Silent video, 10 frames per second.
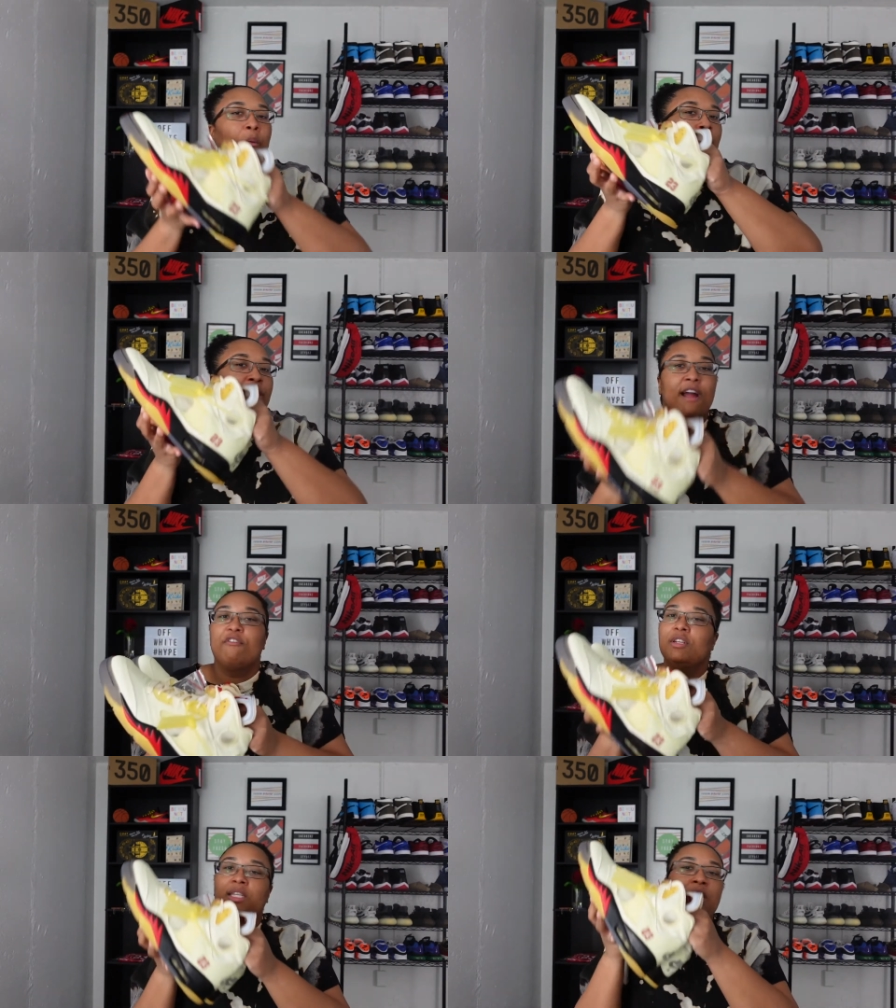will
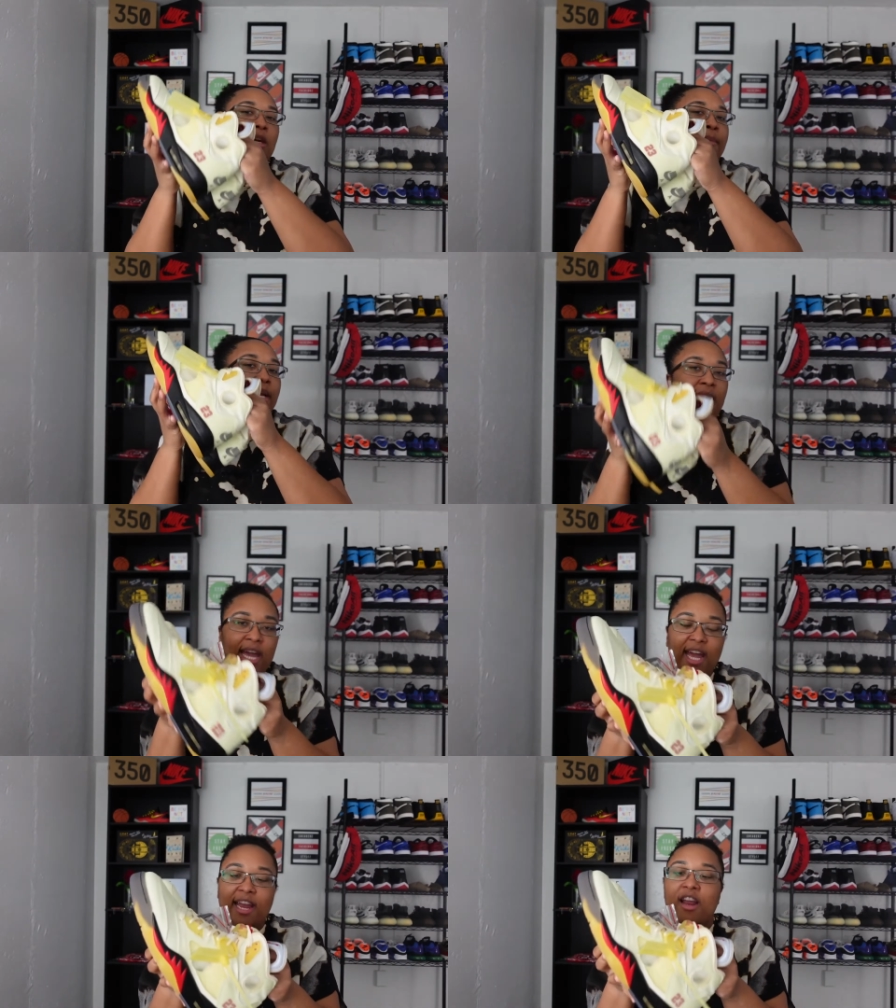never see them
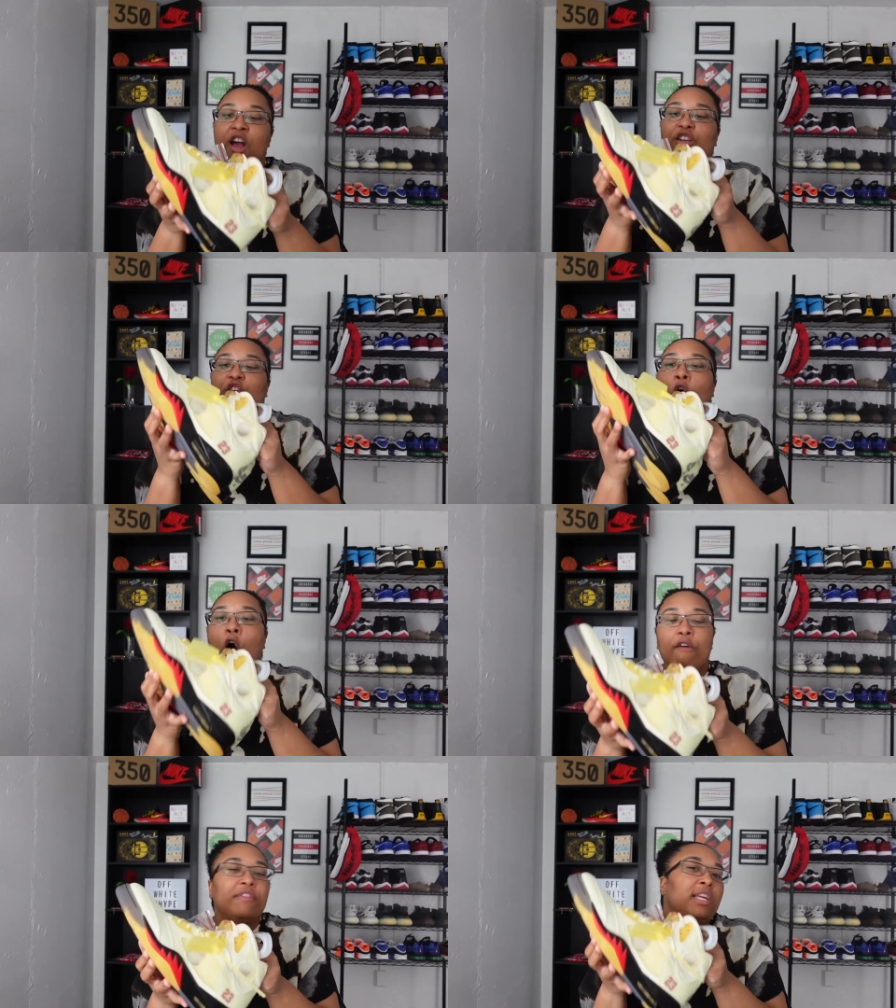again. So
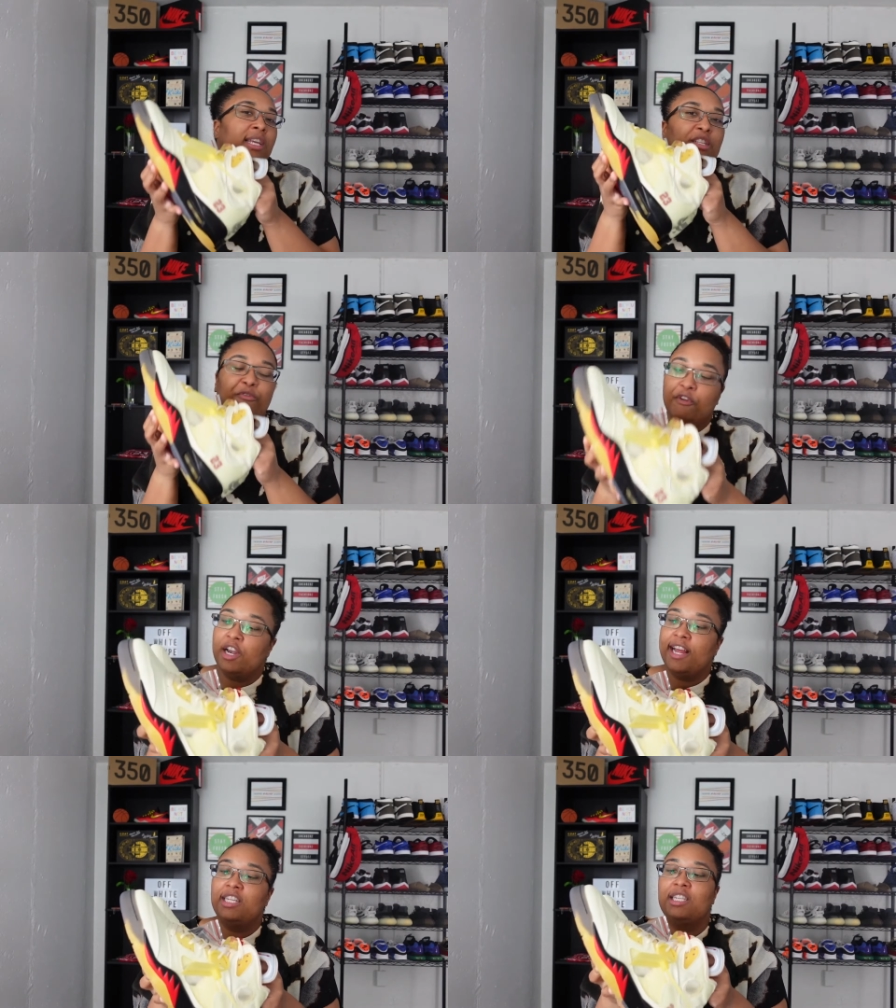hopefully this
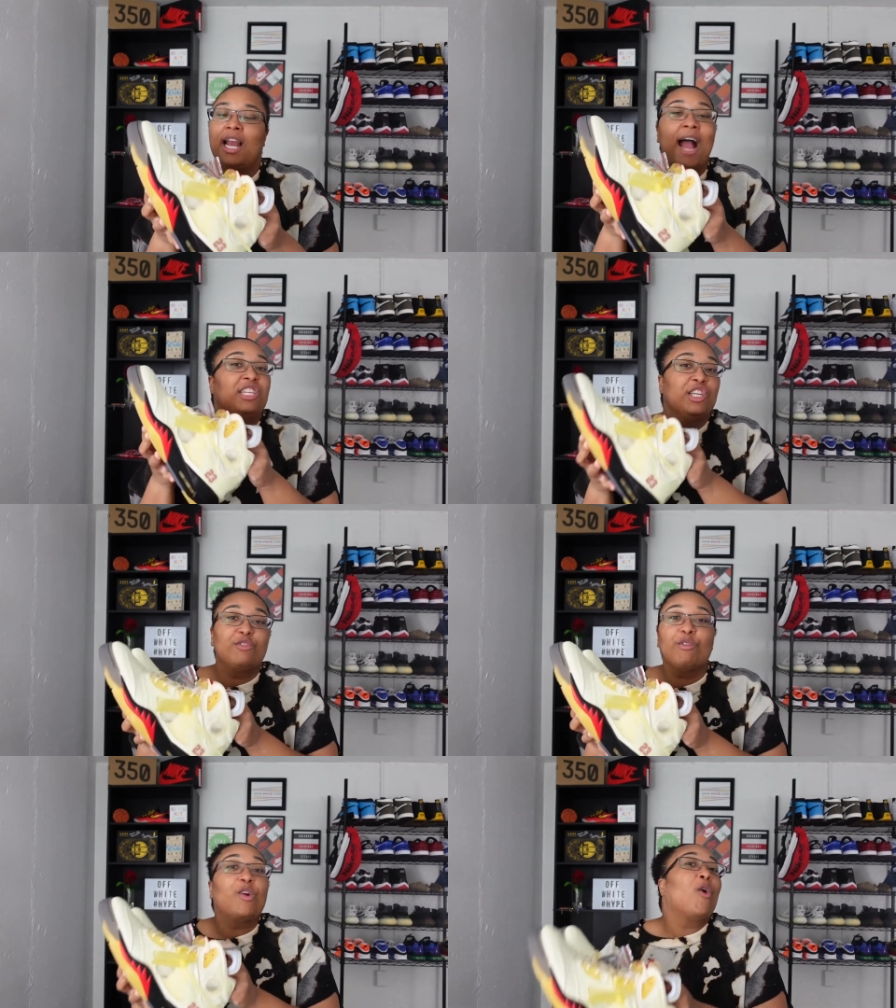footage that I just
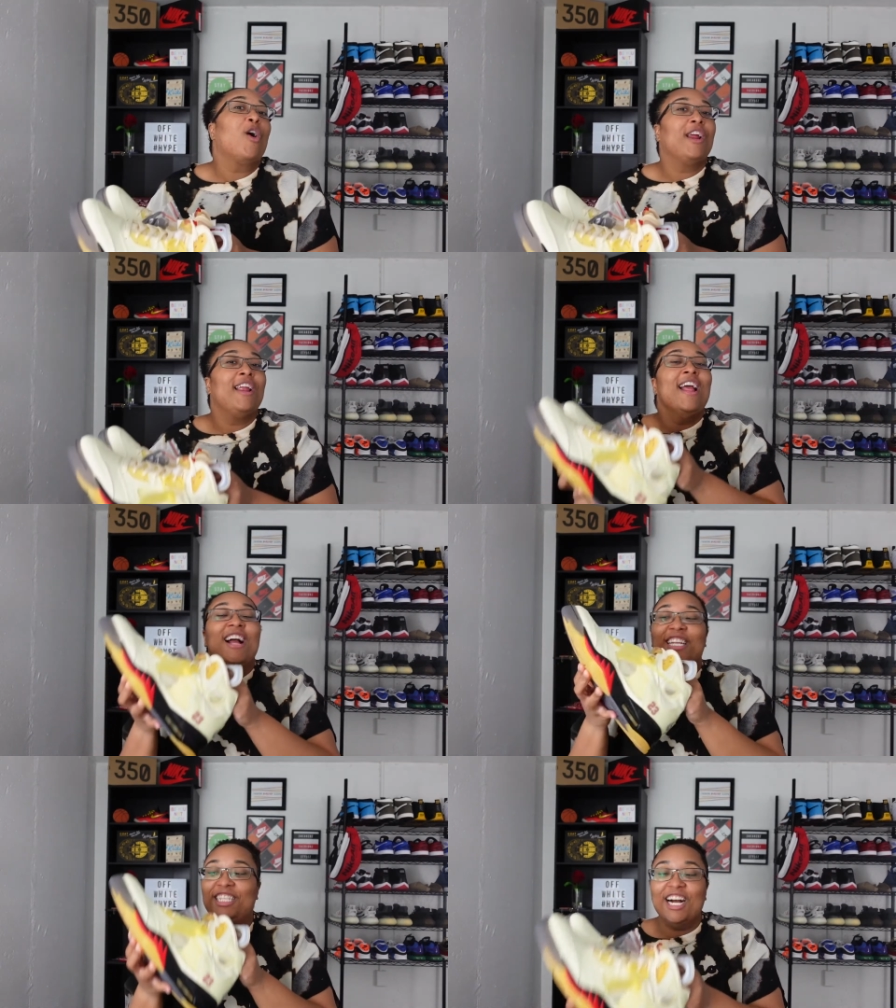recorded
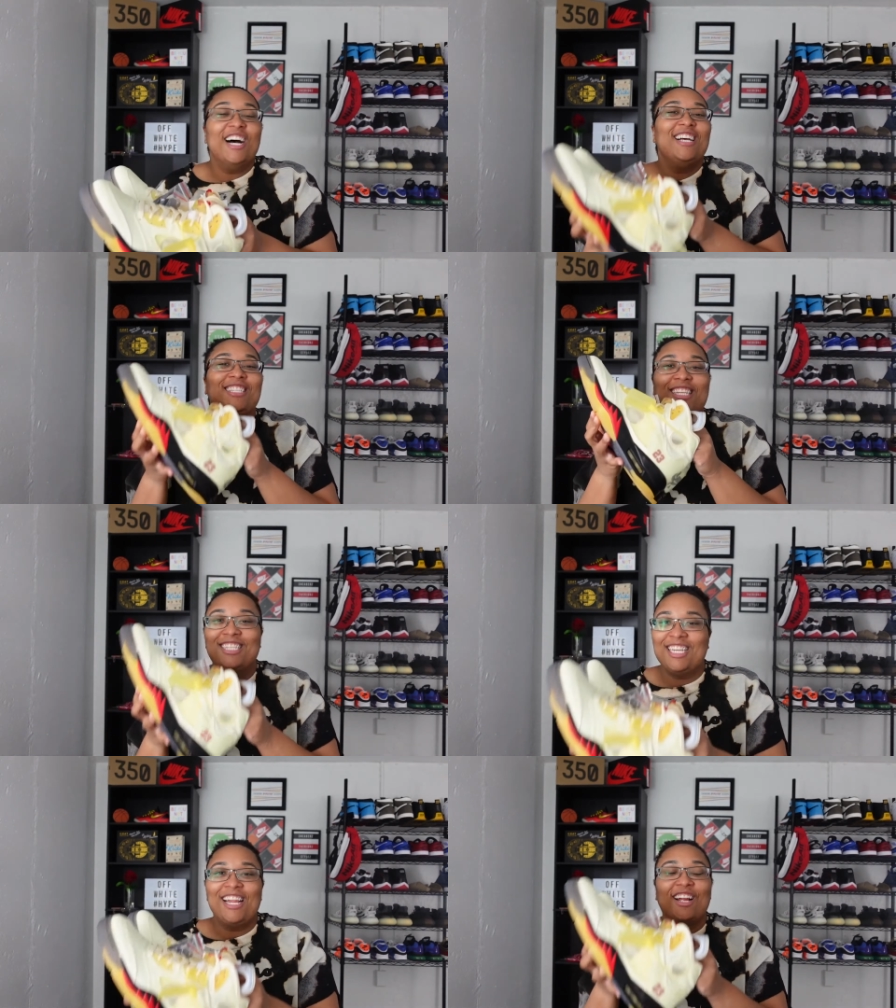does the
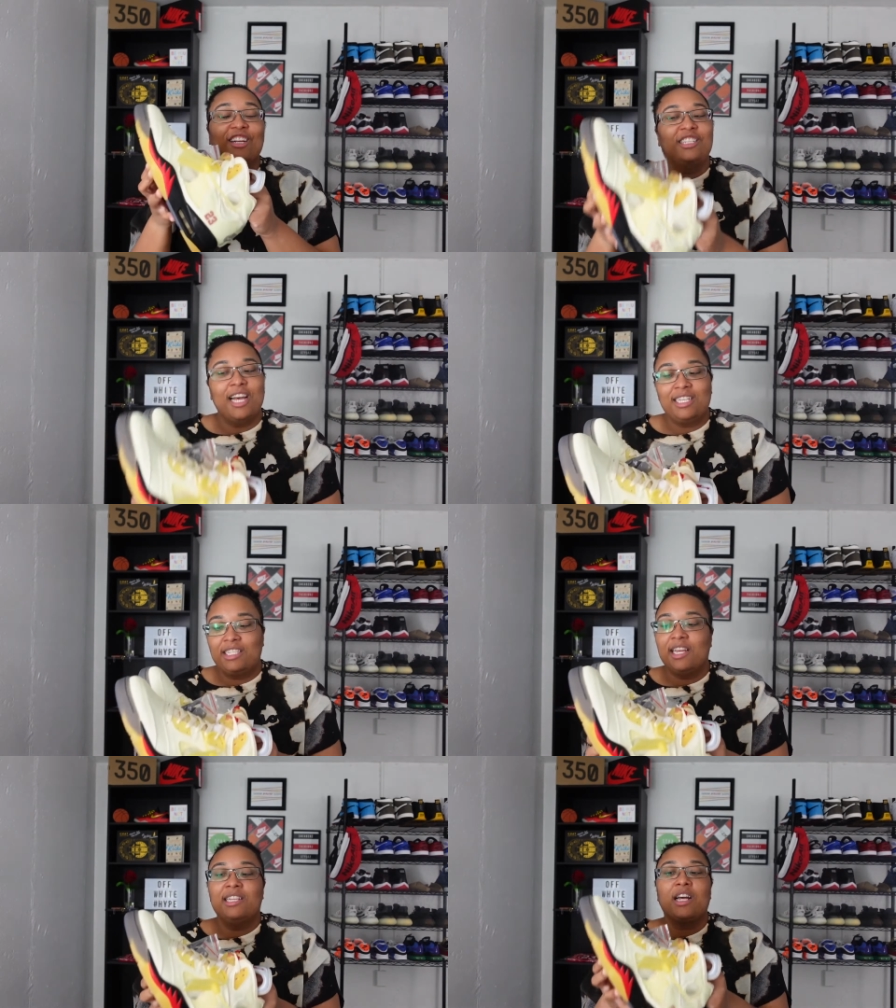sneaker justice.